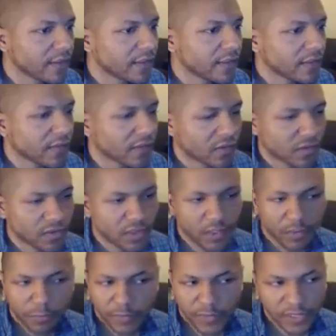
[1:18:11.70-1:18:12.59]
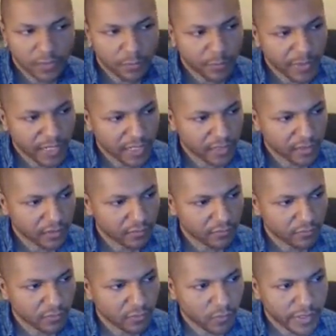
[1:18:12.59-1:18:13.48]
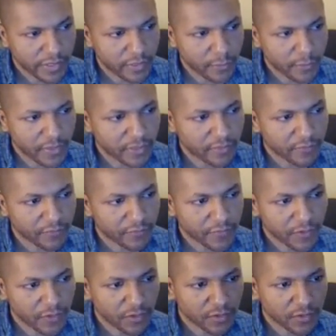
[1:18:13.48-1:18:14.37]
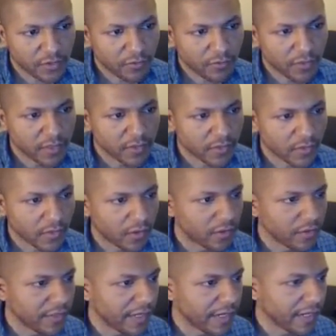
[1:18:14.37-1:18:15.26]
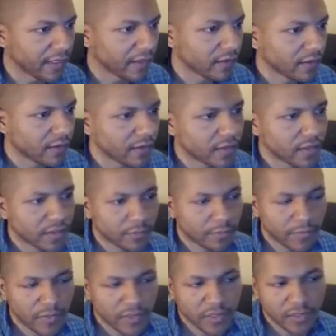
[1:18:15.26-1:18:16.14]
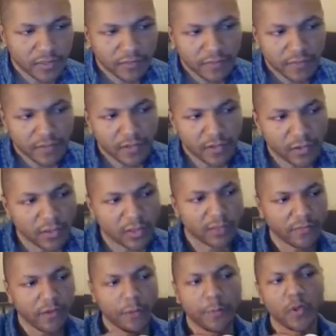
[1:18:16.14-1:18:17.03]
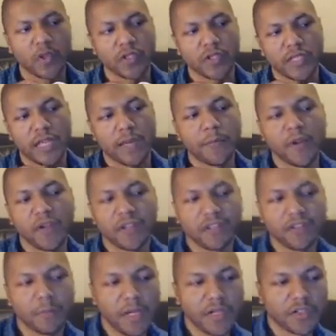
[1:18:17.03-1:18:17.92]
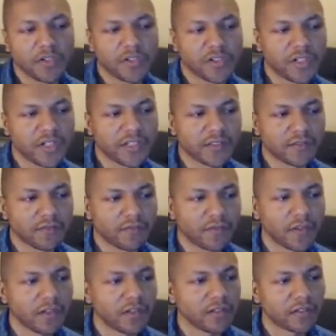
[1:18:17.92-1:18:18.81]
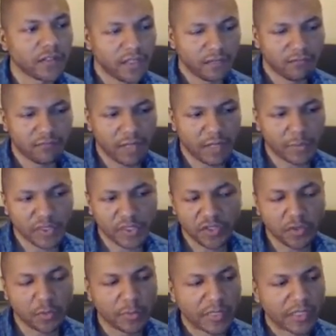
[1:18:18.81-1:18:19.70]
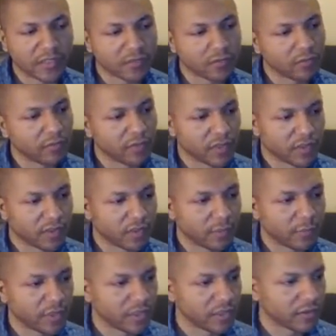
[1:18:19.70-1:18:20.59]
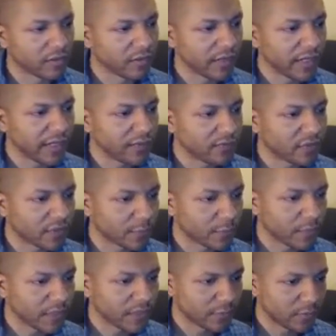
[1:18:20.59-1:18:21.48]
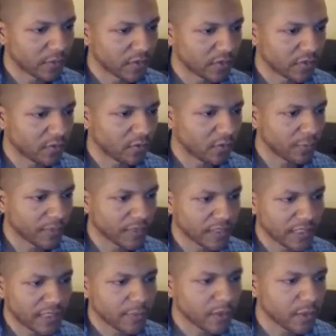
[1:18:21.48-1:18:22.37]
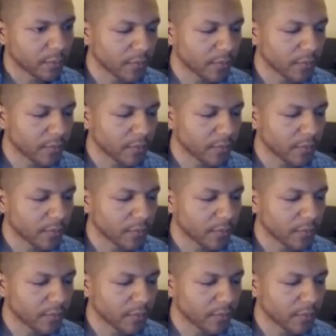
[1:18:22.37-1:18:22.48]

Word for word: So she can Peter Pan it quite a bit. She can do this all day, but only if I push that button to make sure she doesn't fall. And I'm a human, so eventually I'm gonna hit the ground just because I'm gonna screw up the timing.